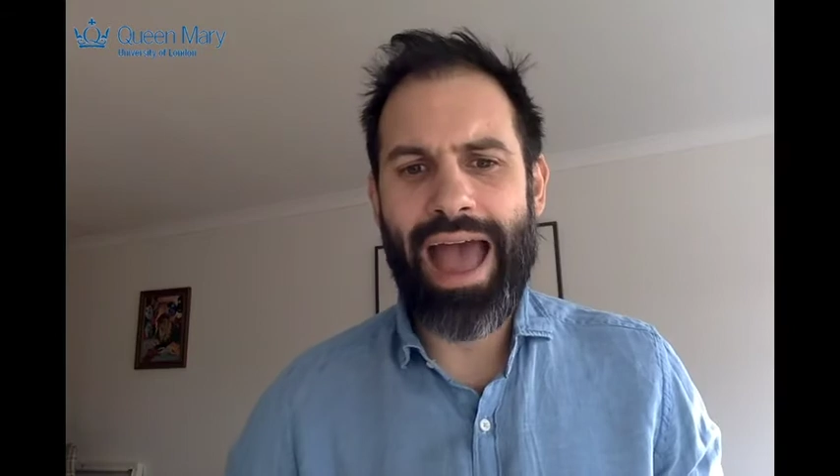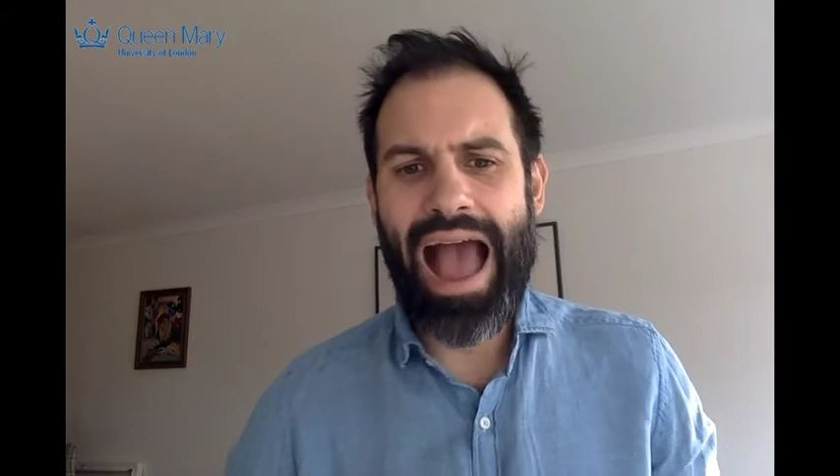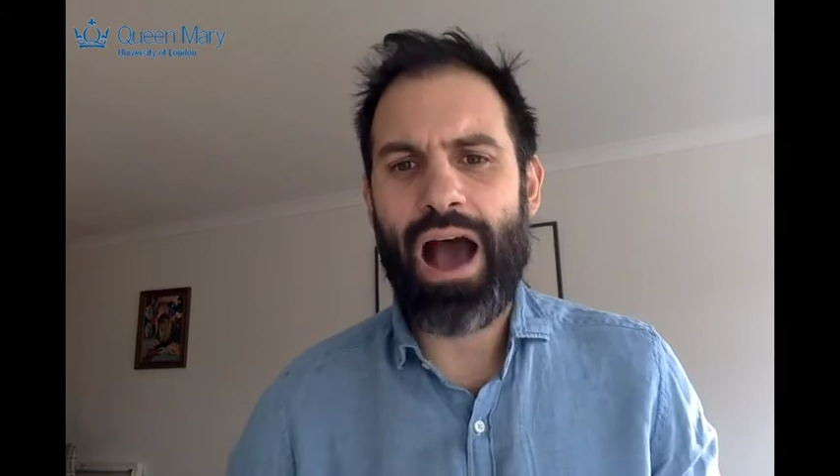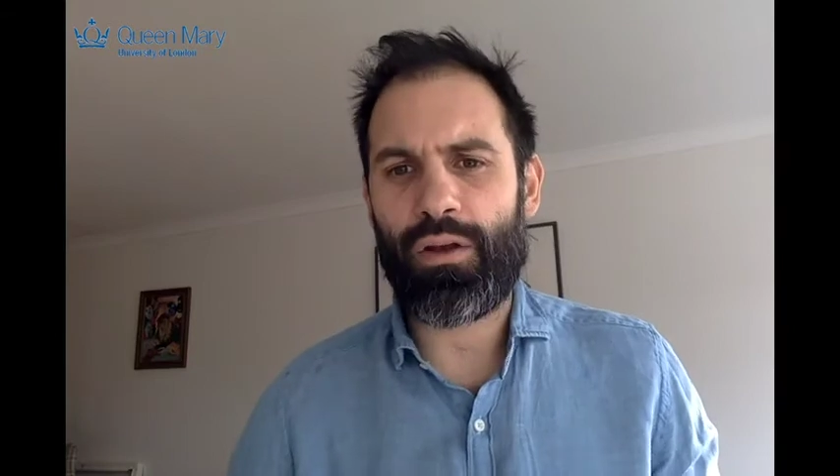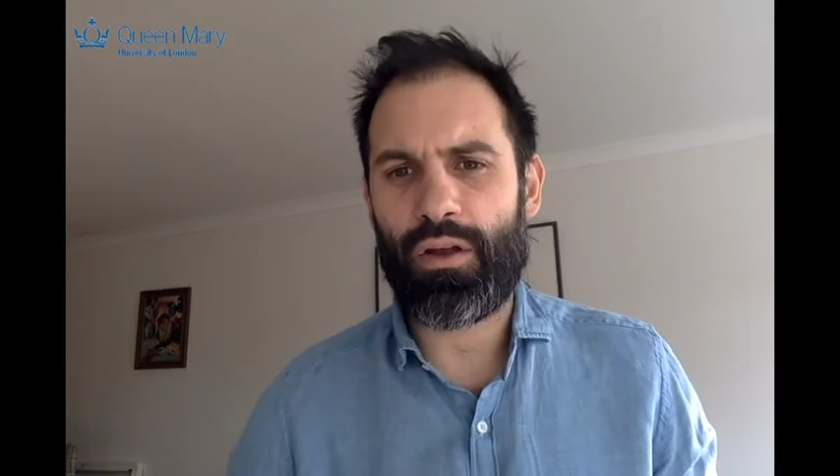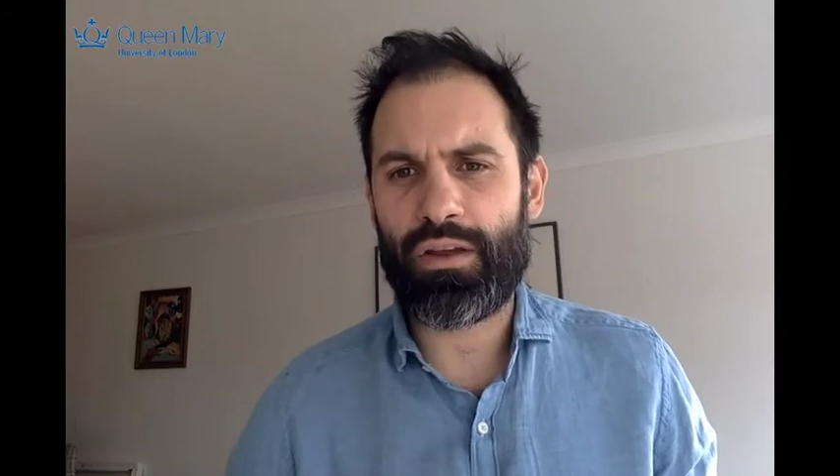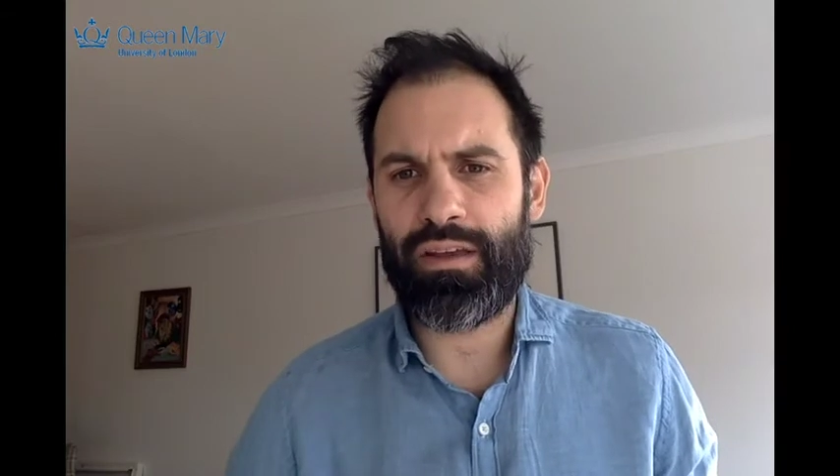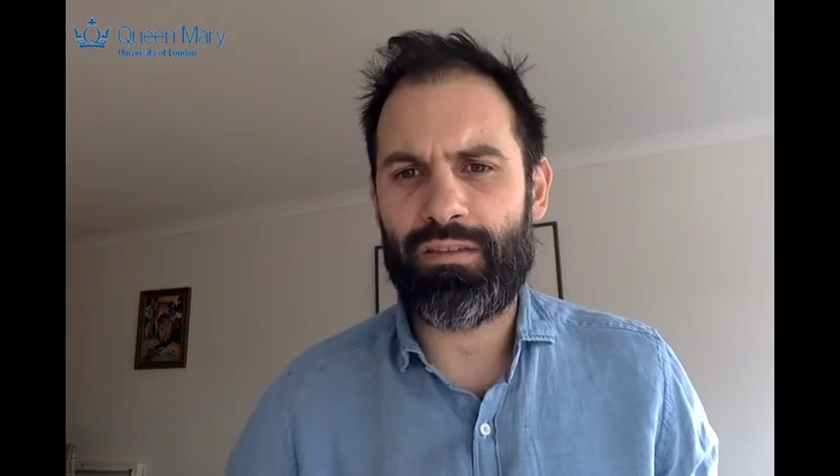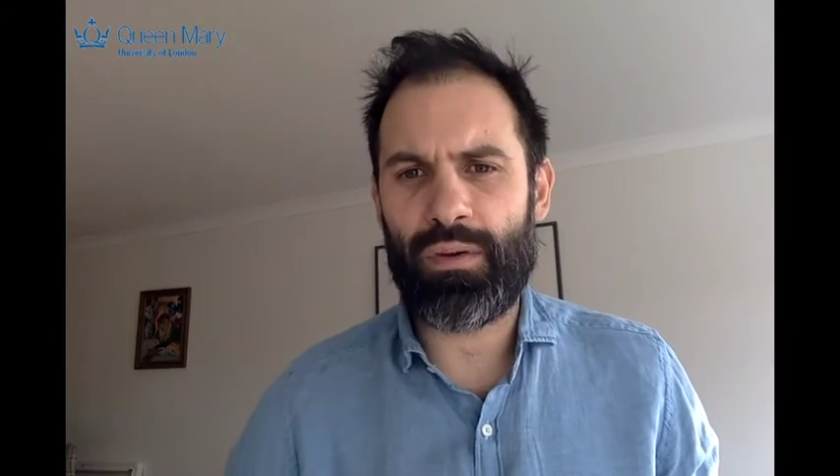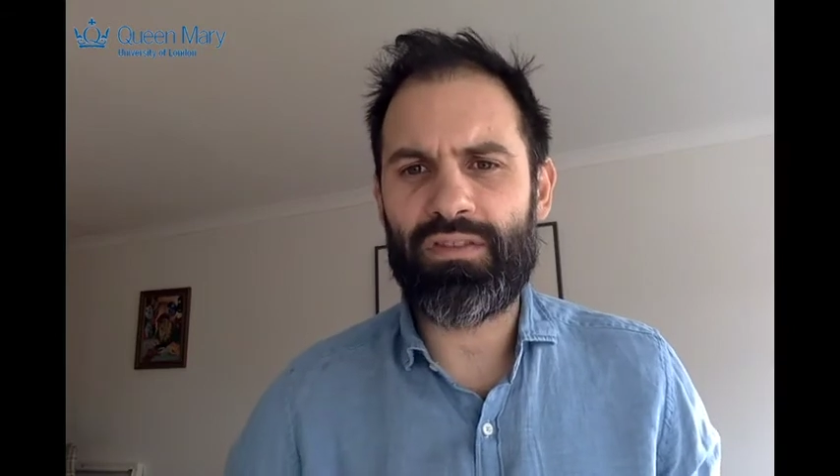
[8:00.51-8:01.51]
outlook
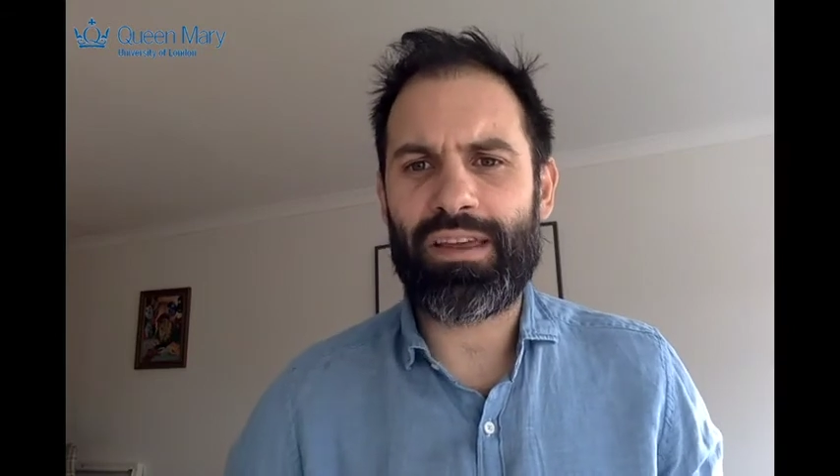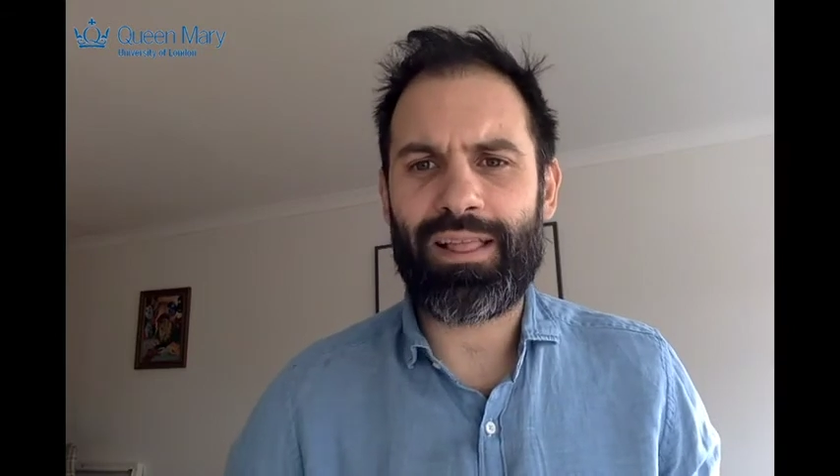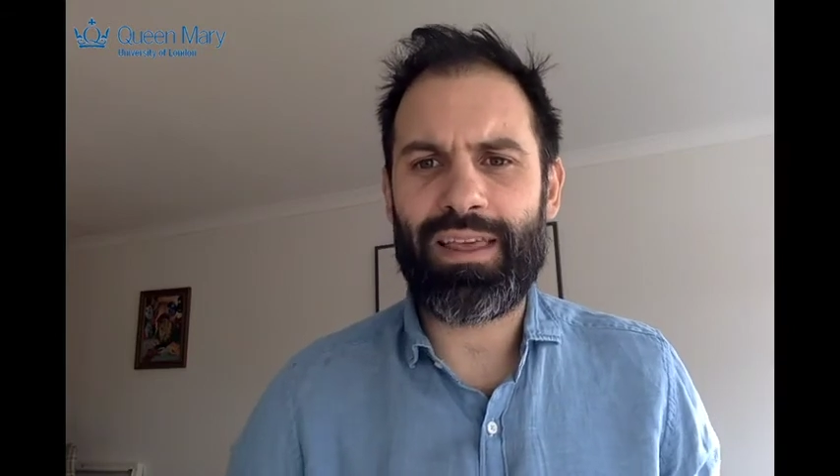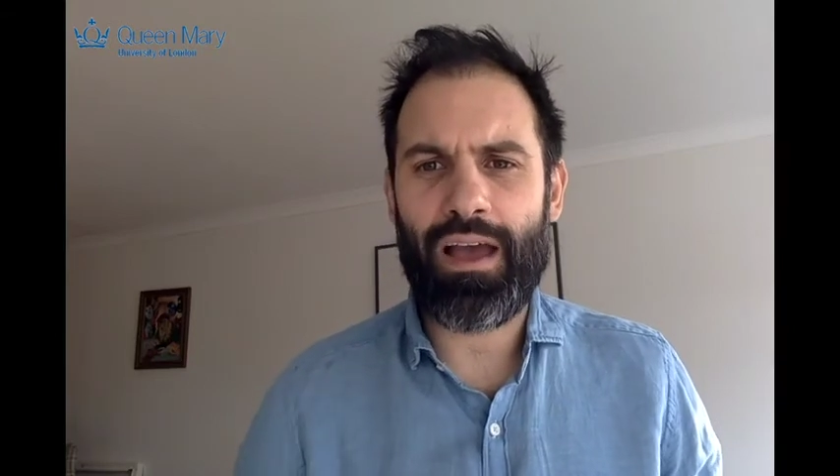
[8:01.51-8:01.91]
is particularly